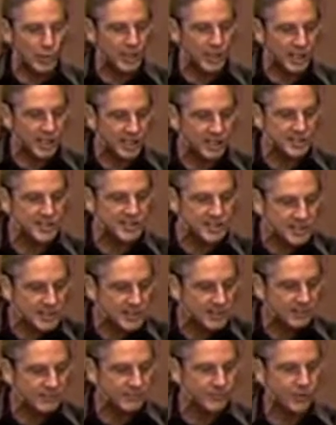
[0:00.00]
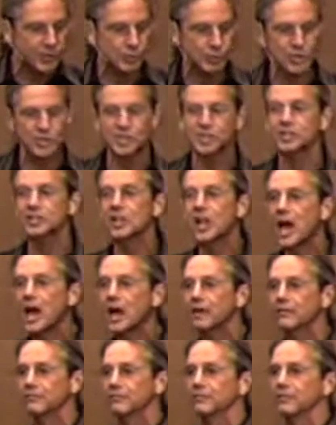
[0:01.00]
need to live the Christian
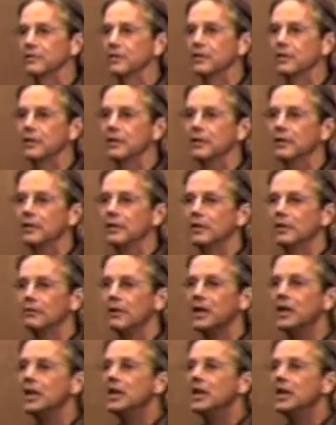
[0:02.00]
life. Right?